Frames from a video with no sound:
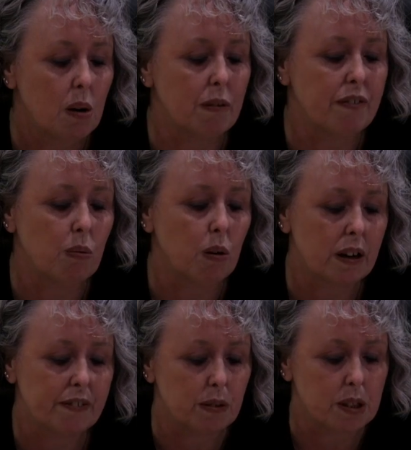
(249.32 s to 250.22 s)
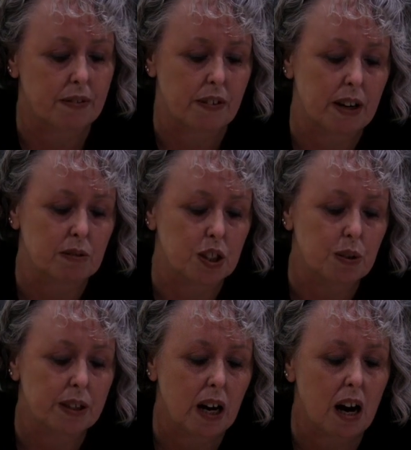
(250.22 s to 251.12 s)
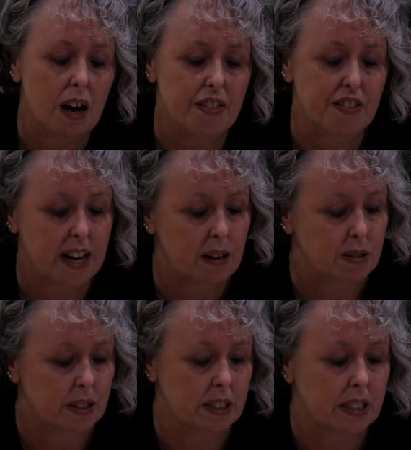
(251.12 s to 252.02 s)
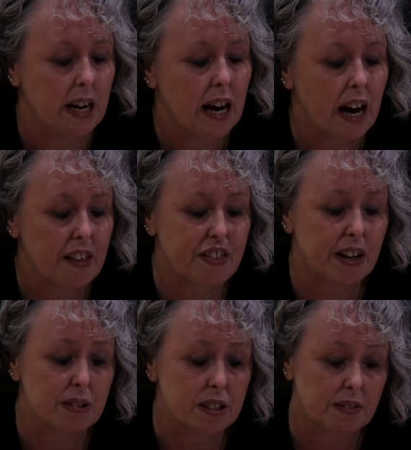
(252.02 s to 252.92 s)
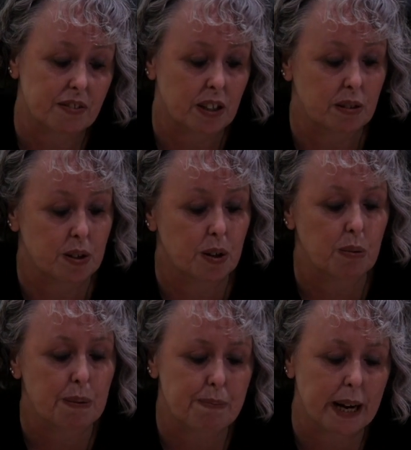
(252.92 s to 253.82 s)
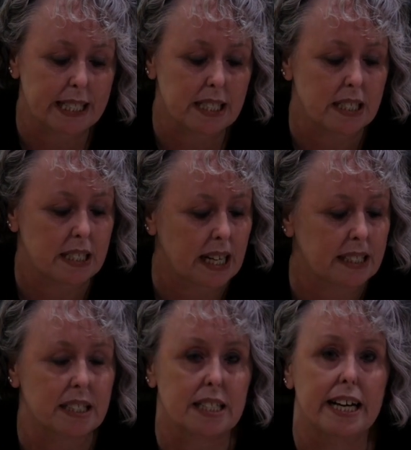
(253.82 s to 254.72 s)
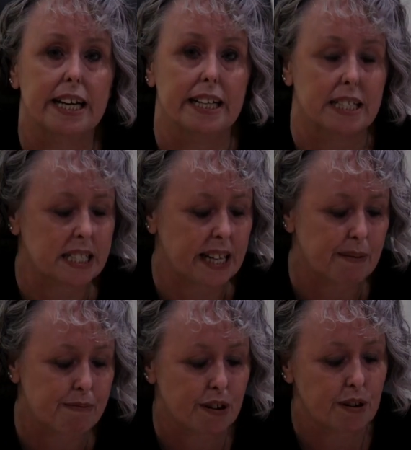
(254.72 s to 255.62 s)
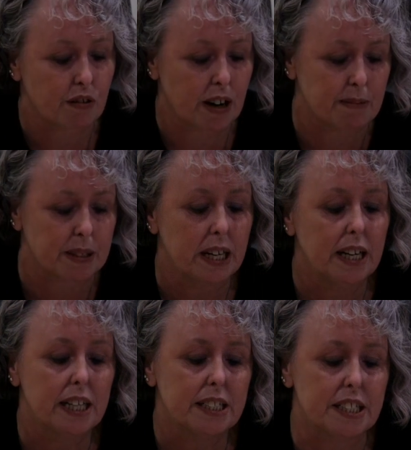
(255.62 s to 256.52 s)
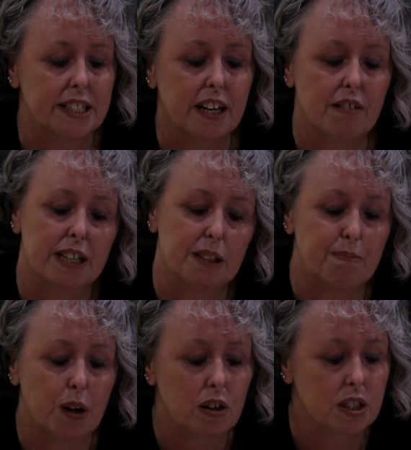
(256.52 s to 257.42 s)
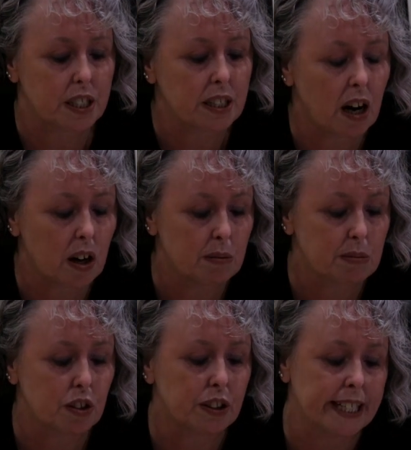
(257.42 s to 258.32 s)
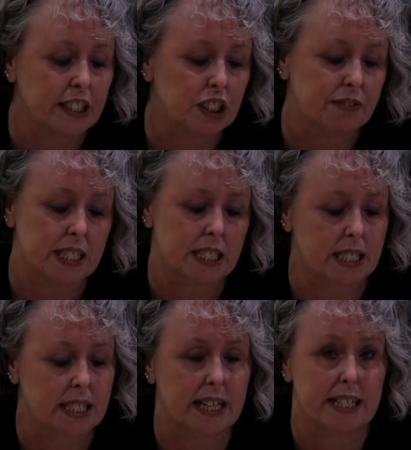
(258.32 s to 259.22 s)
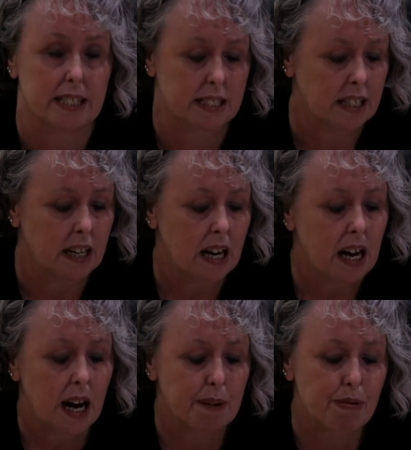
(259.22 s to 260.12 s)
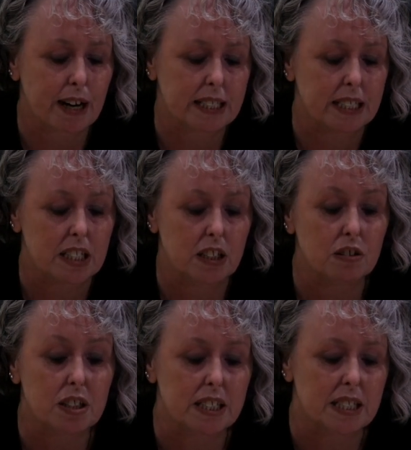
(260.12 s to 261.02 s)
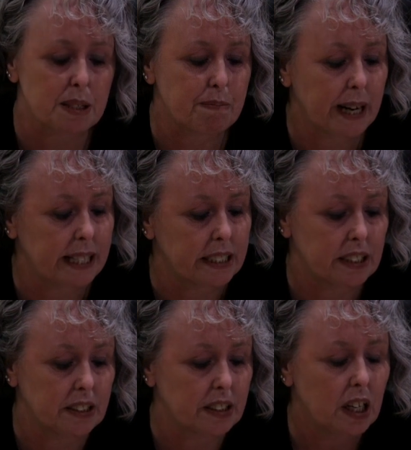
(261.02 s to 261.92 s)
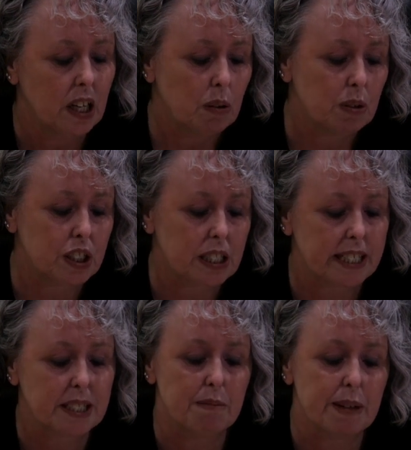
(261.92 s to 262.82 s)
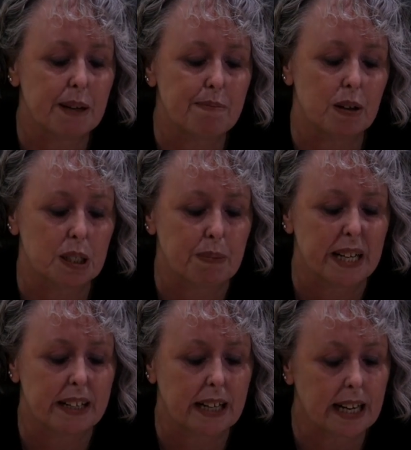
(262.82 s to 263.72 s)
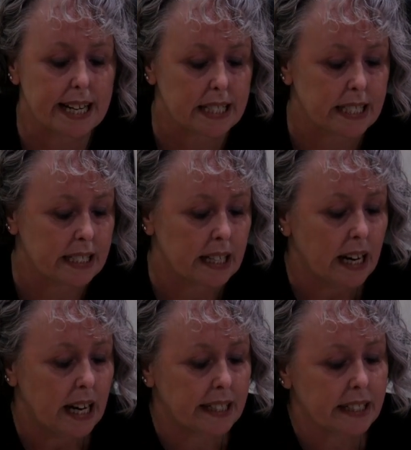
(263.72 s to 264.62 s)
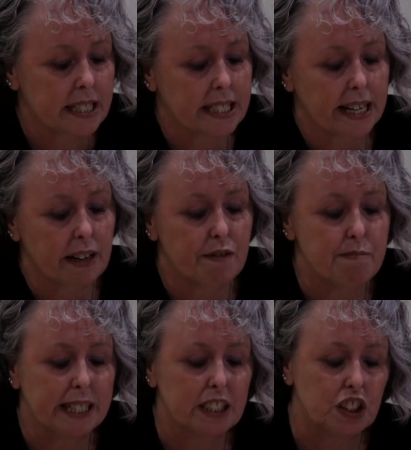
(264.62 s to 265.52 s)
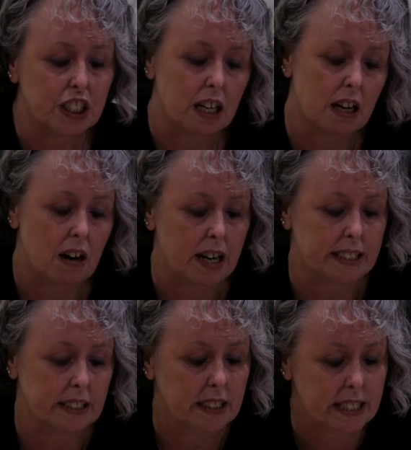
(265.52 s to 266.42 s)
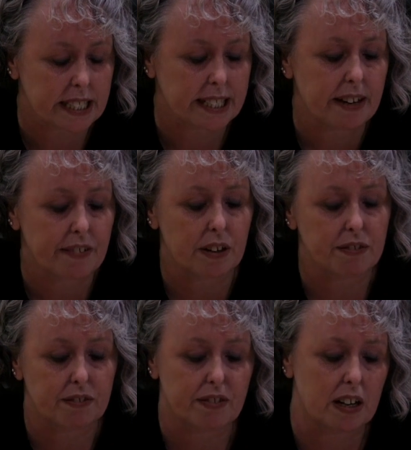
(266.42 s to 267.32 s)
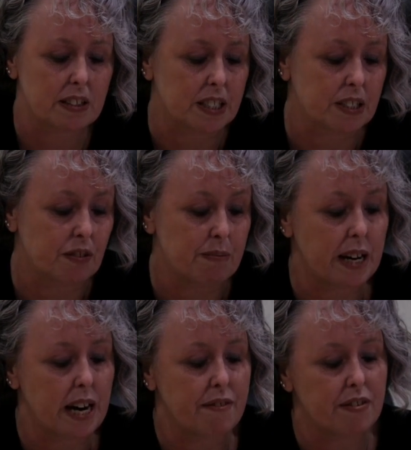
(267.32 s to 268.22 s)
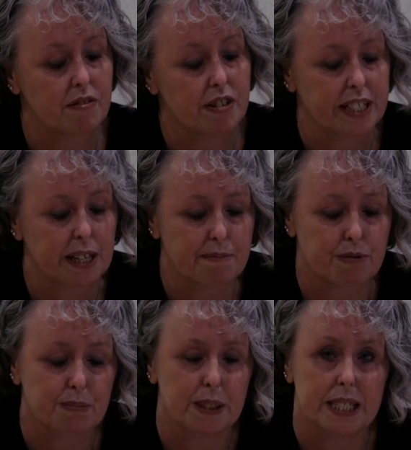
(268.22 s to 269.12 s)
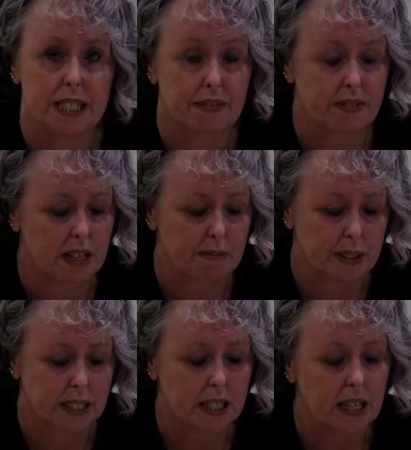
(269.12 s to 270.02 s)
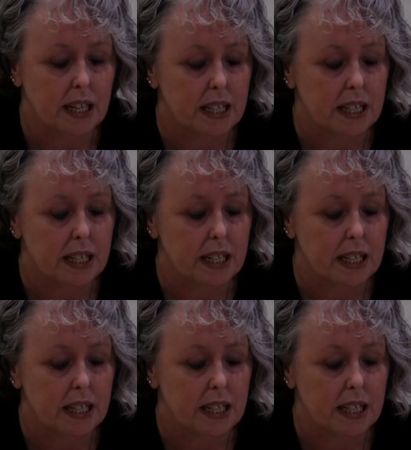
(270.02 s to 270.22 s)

with a workforce of around 2,500, 1,000 of those who were painters undertaking estate programmes to decorate the blocks and homes on each of its estates, a practice long since abandoned, which has led to many blocks being neglected and in a state of managed decline, staving off chances from the ever-ready property developers